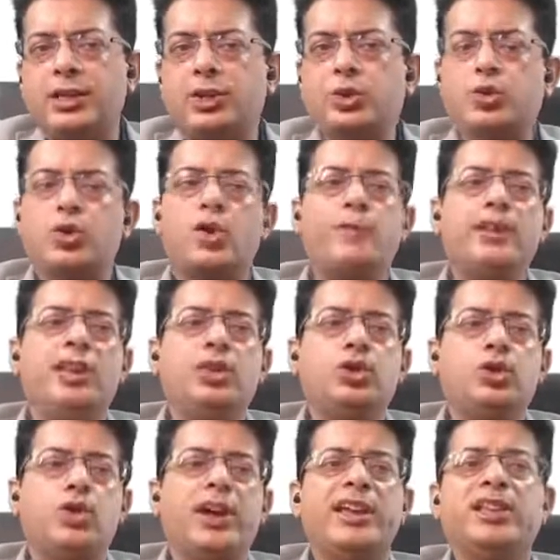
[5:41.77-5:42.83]
so many
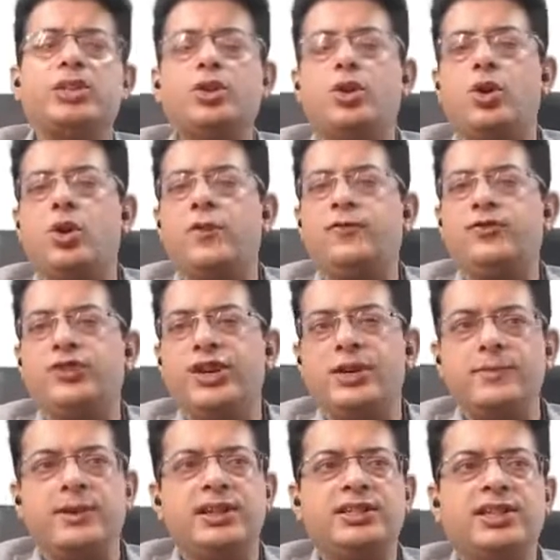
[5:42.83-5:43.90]
choice of
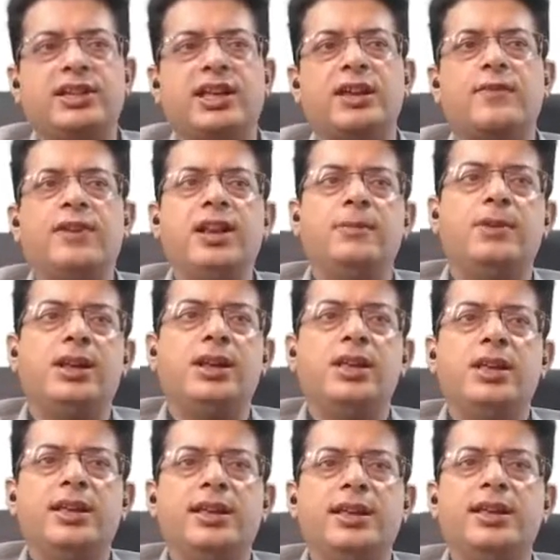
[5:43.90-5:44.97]
treatments that are available
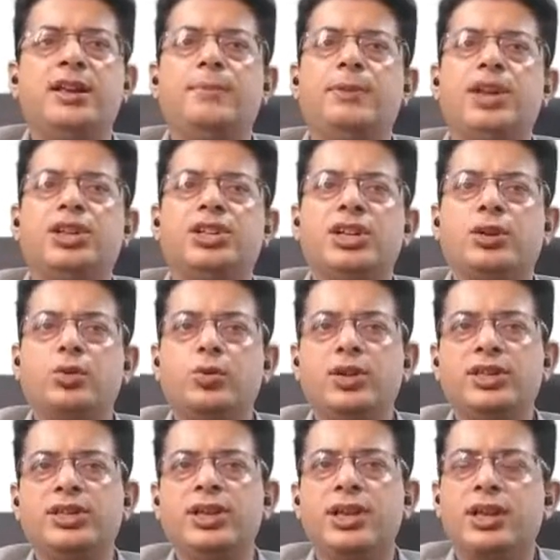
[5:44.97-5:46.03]
in a patient who
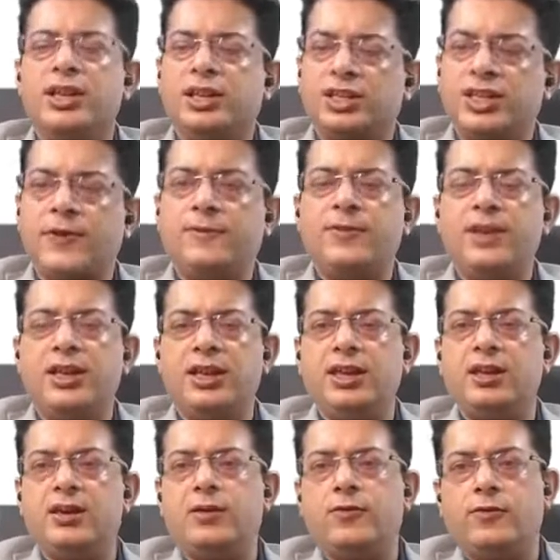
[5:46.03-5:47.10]
is
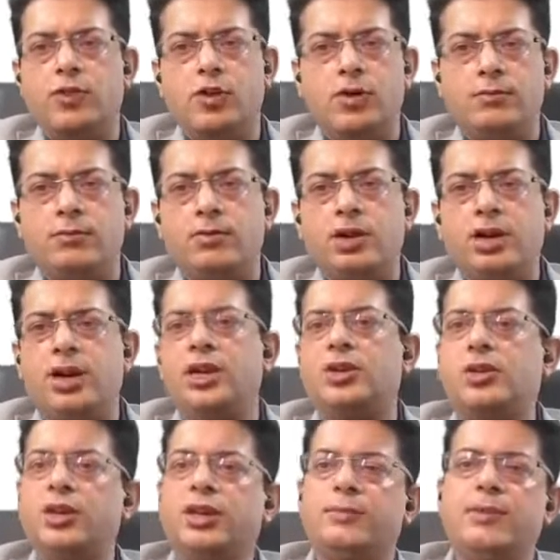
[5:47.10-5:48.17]
suffering from
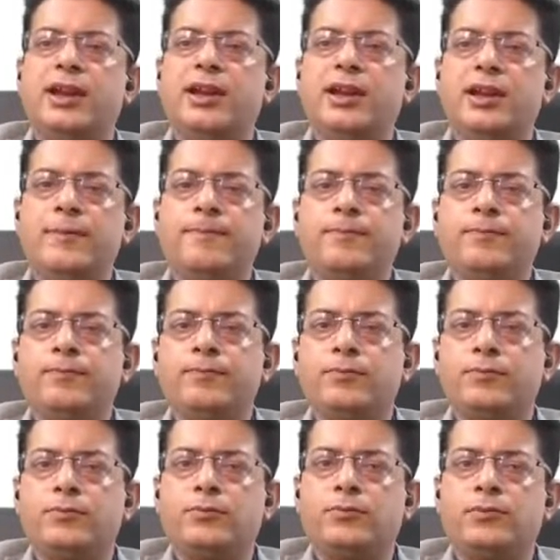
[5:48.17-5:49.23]
atonic bladder,
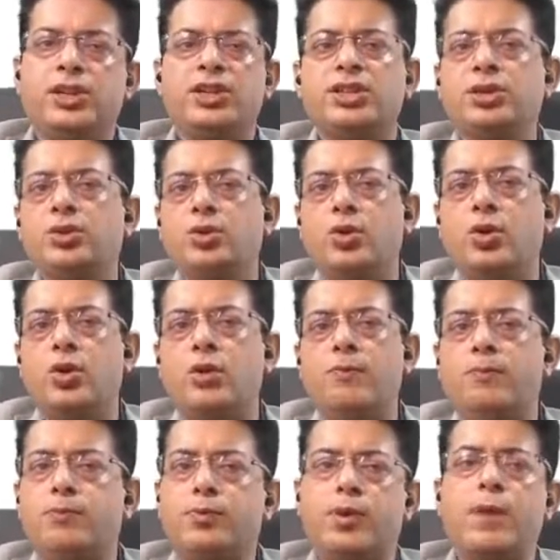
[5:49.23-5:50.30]
there is no
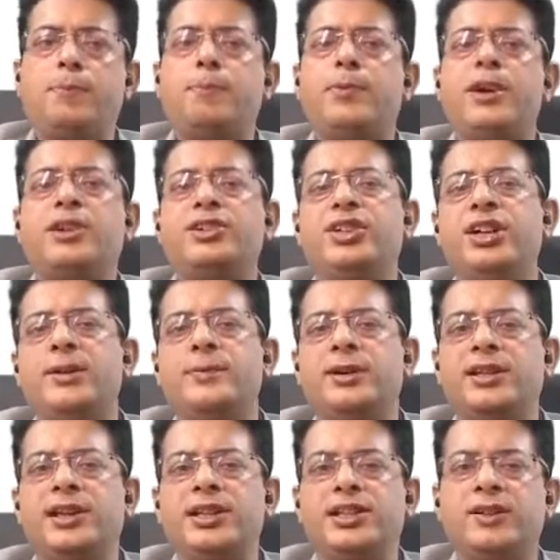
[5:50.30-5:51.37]
proper treatment
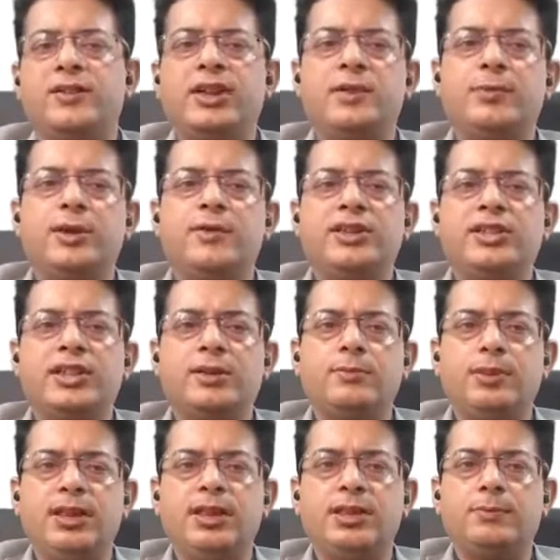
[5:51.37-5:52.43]
that is available which can
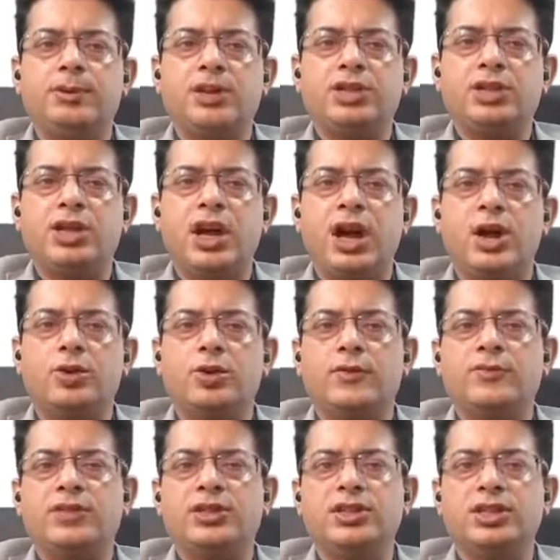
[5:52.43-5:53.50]
bring the patient out
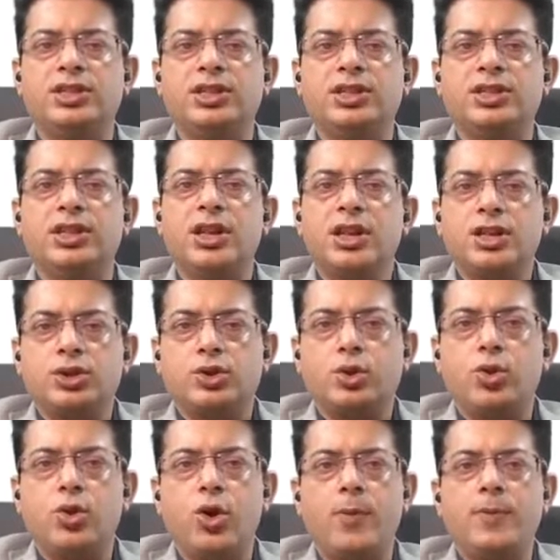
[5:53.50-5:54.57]
of this disease. So
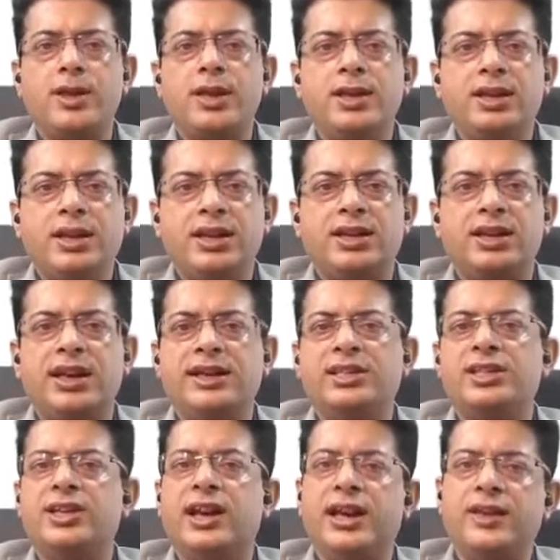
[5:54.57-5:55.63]
hope it
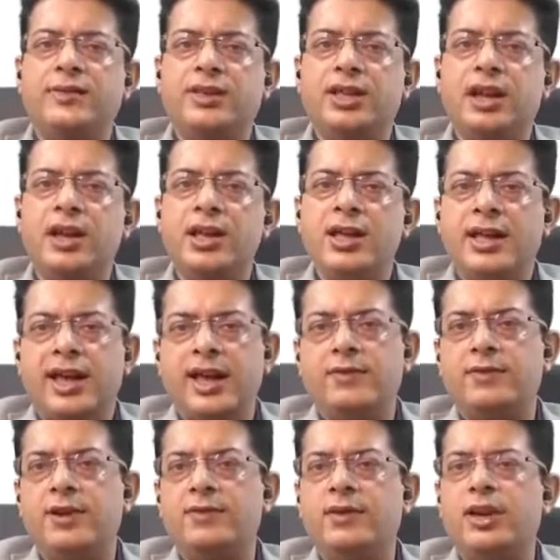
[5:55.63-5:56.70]
lies in Ayurveda. And
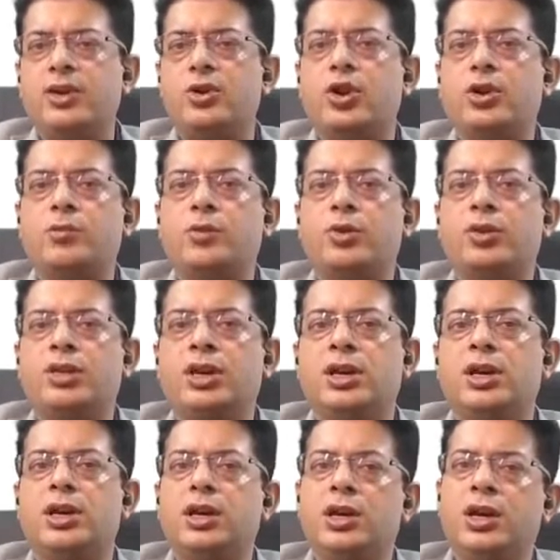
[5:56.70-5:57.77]
when we talk about
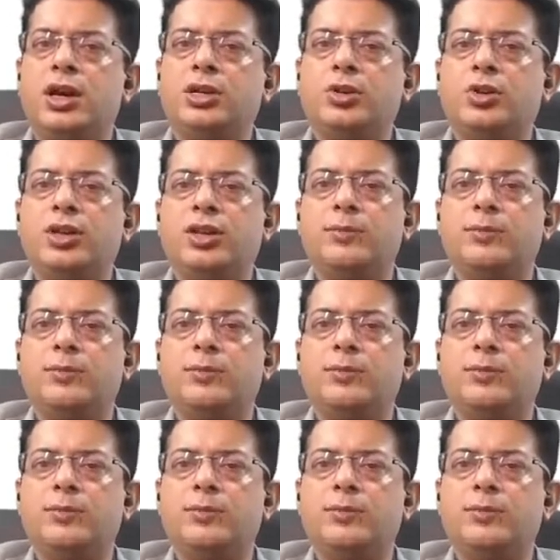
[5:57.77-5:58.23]
the atonic